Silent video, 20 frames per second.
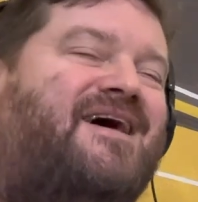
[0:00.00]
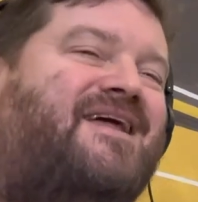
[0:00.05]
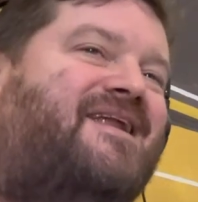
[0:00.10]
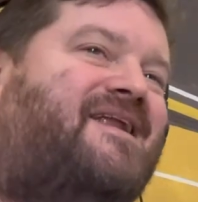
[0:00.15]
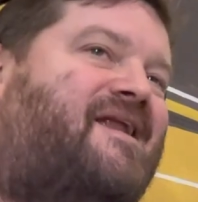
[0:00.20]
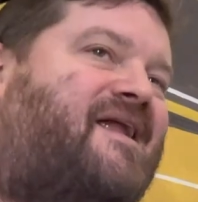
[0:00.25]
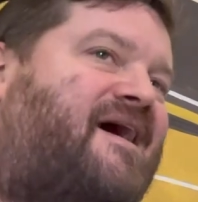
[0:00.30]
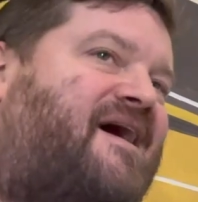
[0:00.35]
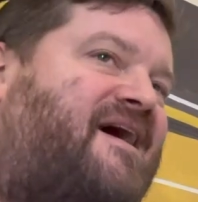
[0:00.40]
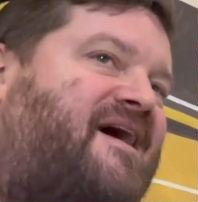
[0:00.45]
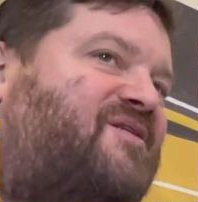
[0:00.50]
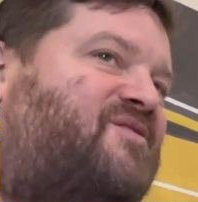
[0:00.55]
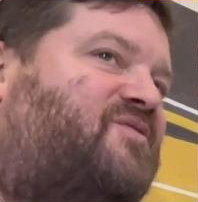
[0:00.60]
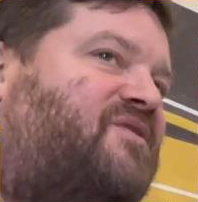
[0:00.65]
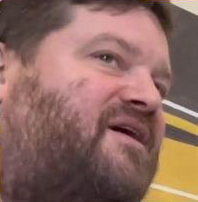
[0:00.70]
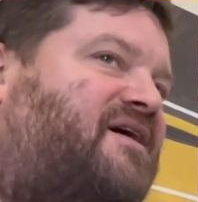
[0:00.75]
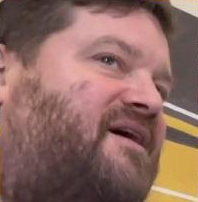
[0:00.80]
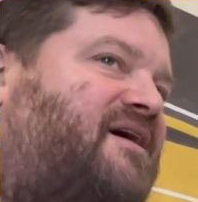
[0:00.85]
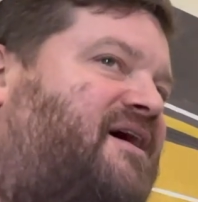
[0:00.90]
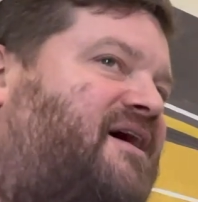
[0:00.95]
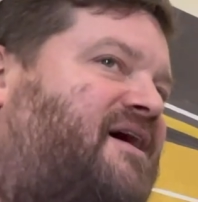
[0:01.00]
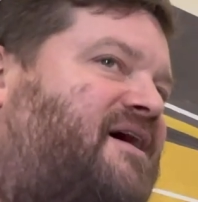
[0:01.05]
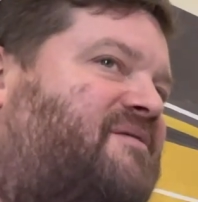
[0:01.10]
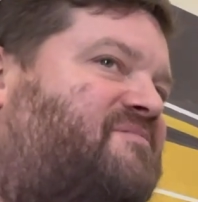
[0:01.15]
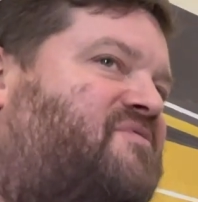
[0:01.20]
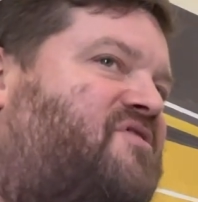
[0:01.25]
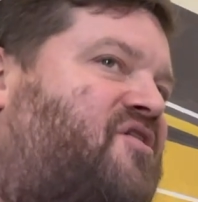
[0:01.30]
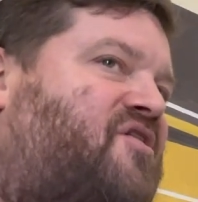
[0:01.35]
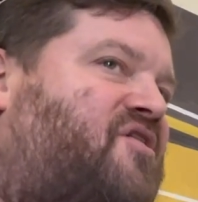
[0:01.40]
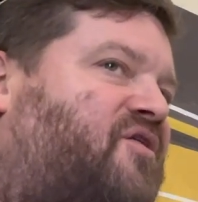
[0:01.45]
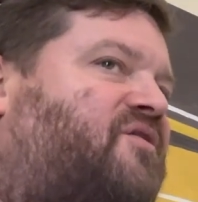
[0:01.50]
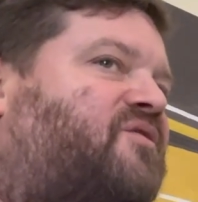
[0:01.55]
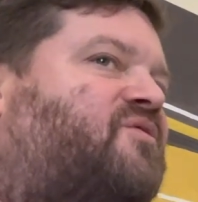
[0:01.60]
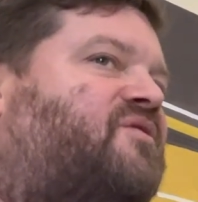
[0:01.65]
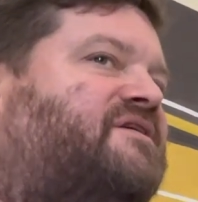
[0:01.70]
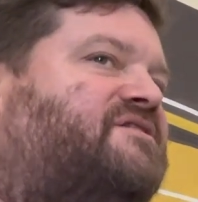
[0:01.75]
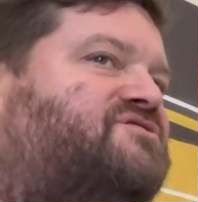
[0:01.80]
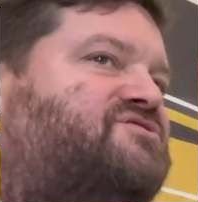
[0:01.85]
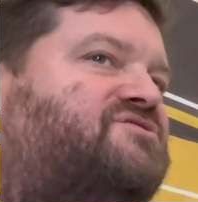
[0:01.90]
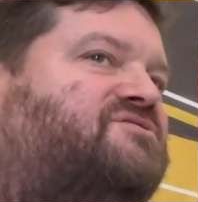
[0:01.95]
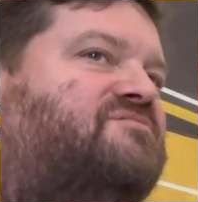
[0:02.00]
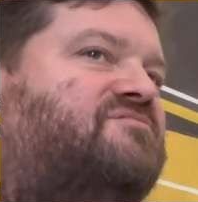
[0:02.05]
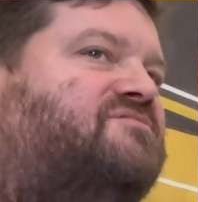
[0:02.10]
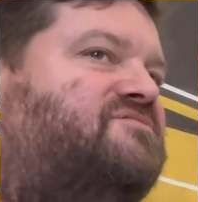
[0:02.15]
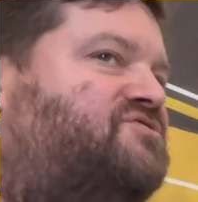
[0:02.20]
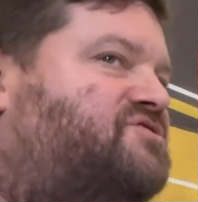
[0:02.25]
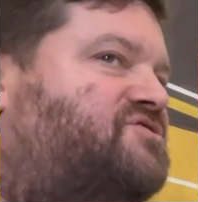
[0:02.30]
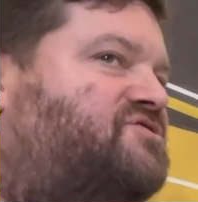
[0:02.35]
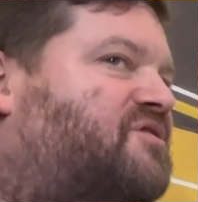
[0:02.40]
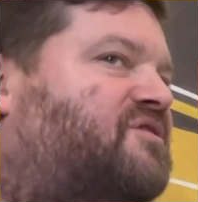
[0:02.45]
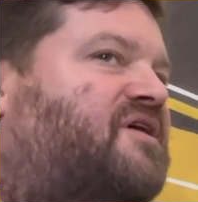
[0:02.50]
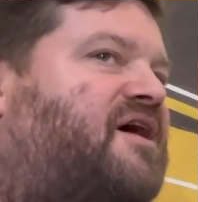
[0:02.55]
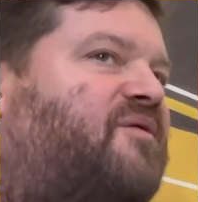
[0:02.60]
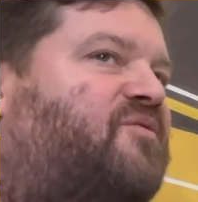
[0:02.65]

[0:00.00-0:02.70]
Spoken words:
Now I'm not quite sure.